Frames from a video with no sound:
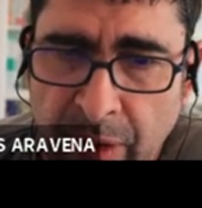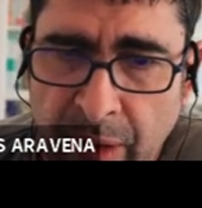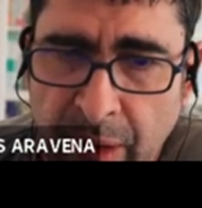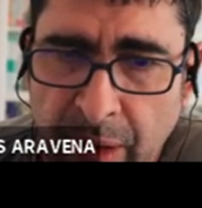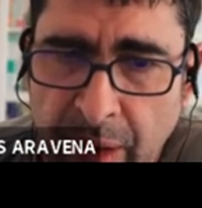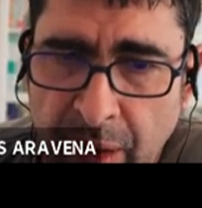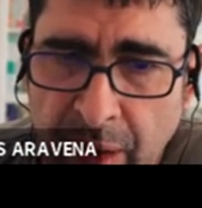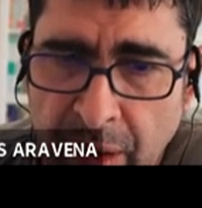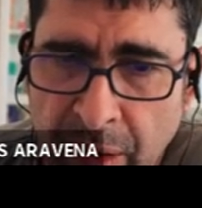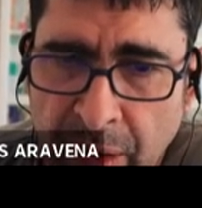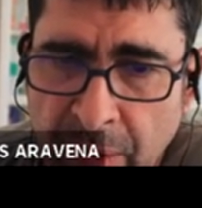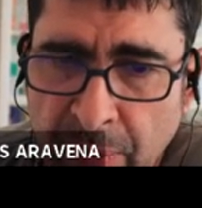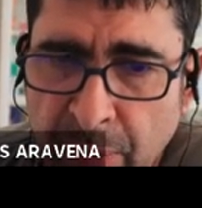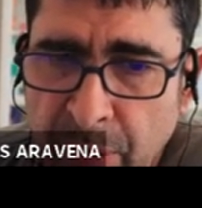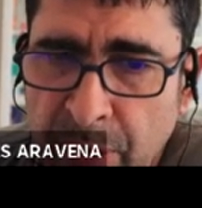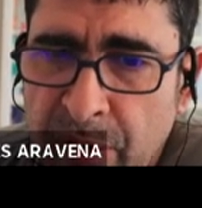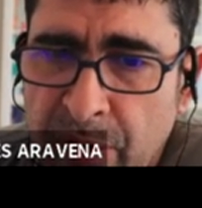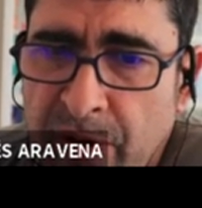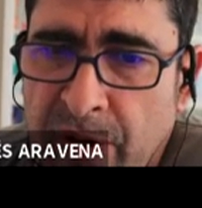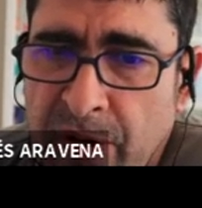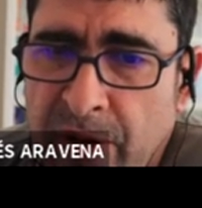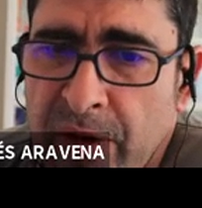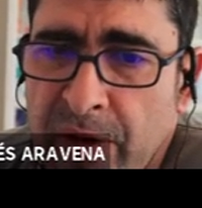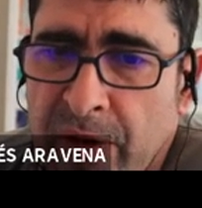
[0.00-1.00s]
The point
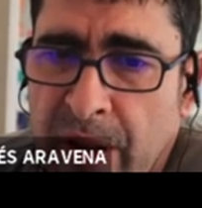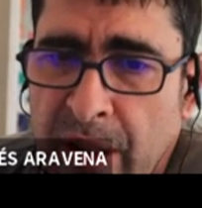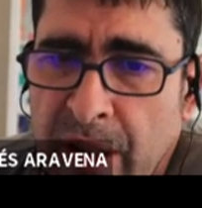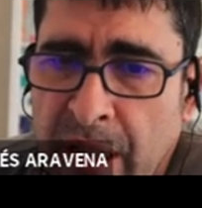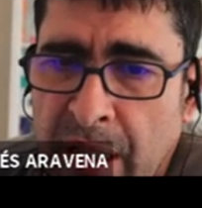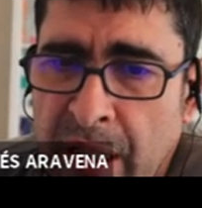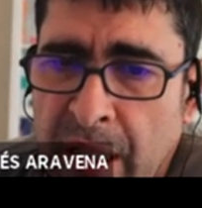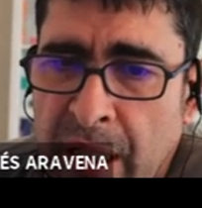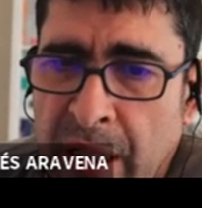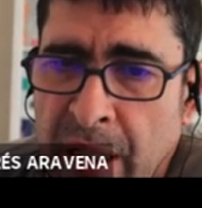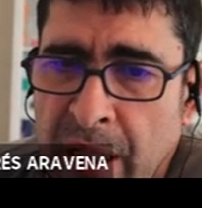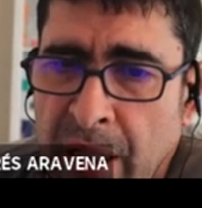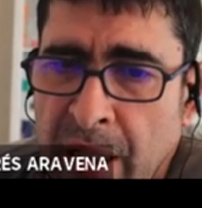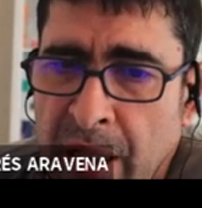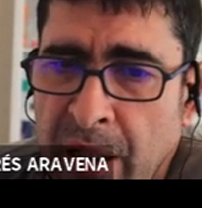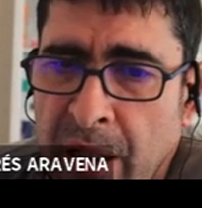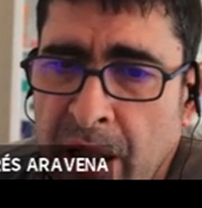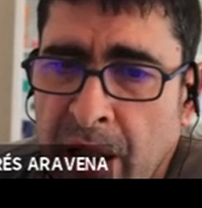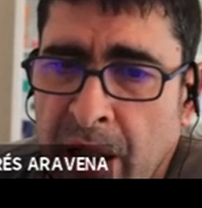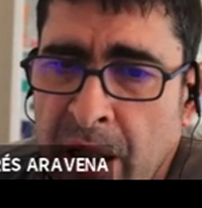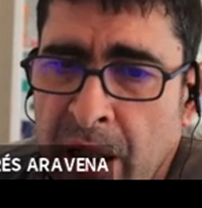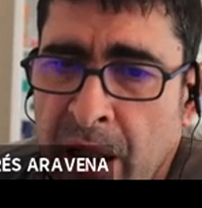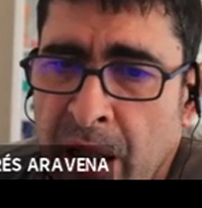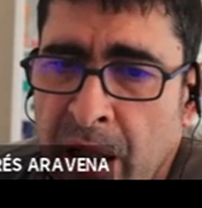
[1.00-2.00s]
is this.
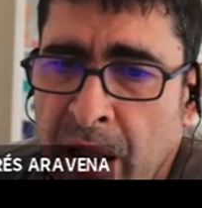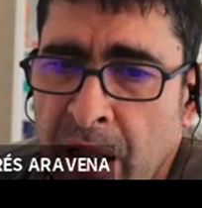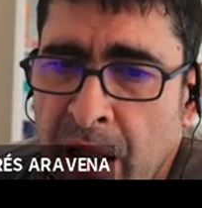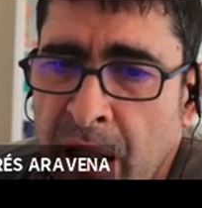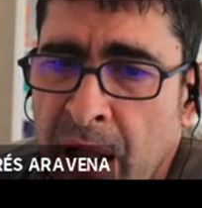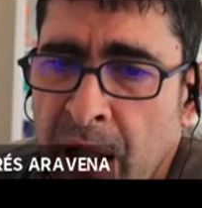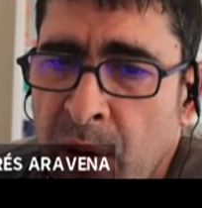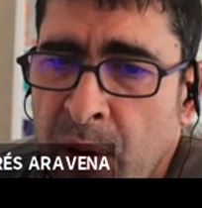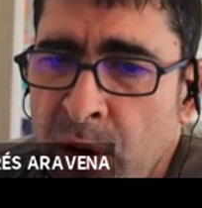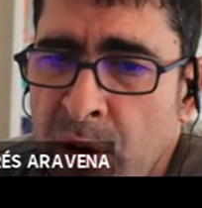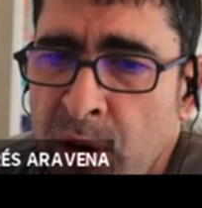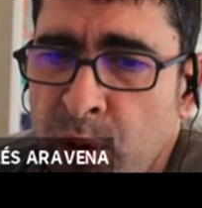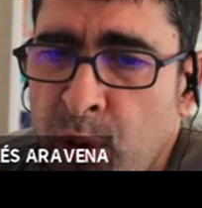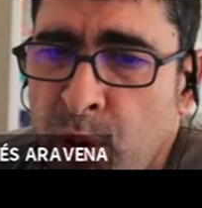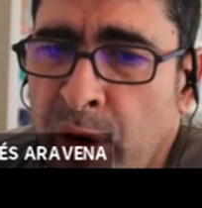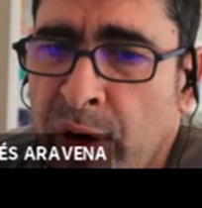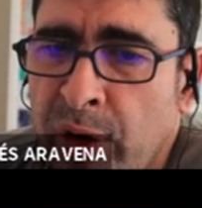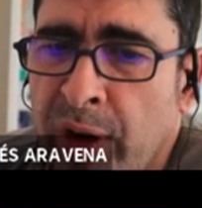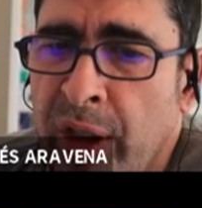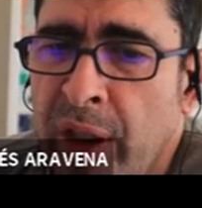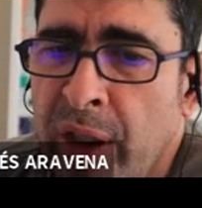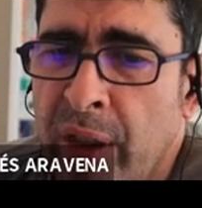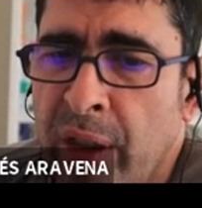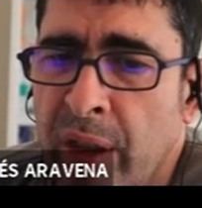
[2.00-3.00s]
I was
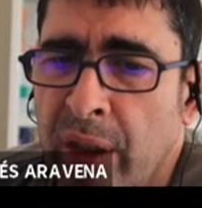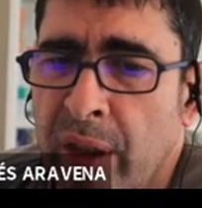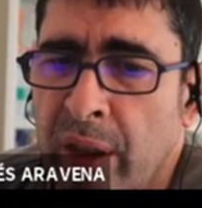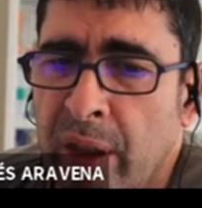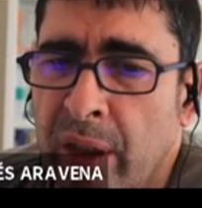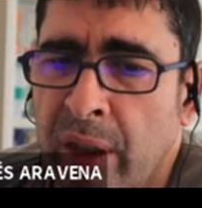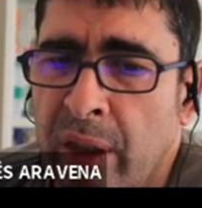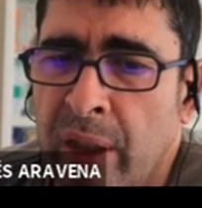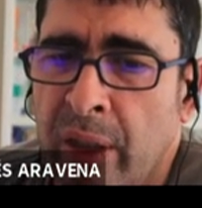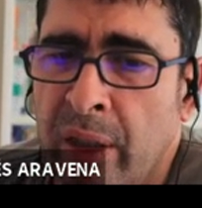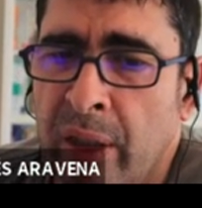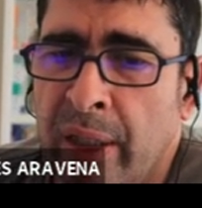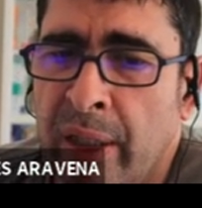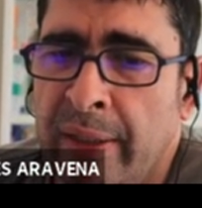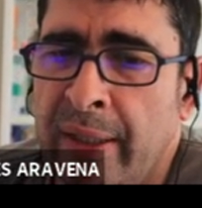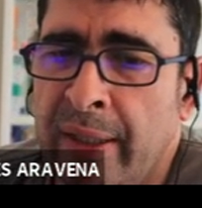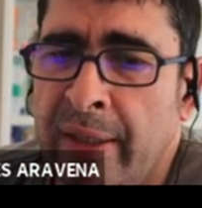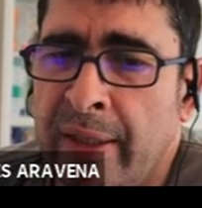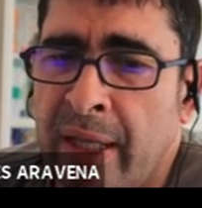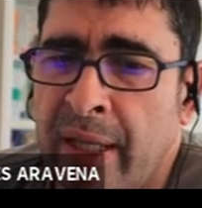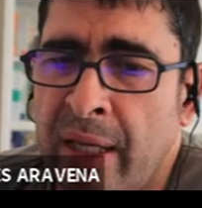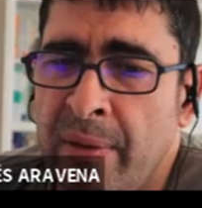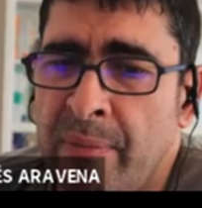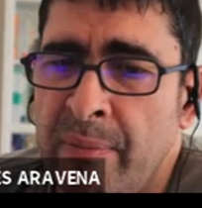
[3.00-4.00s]
working at
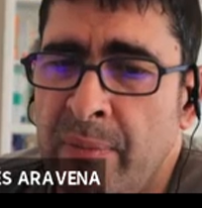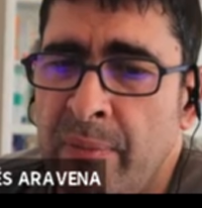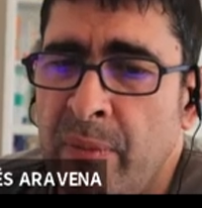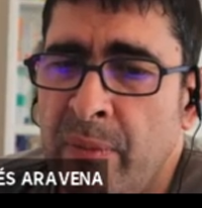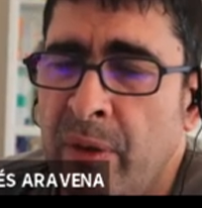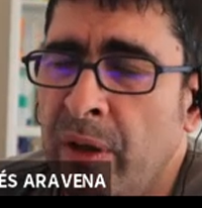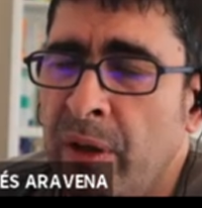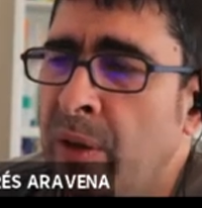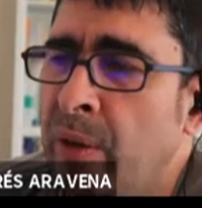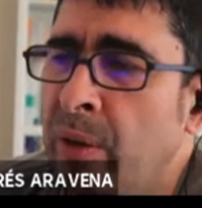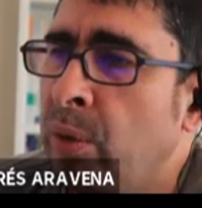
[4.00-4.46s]
that time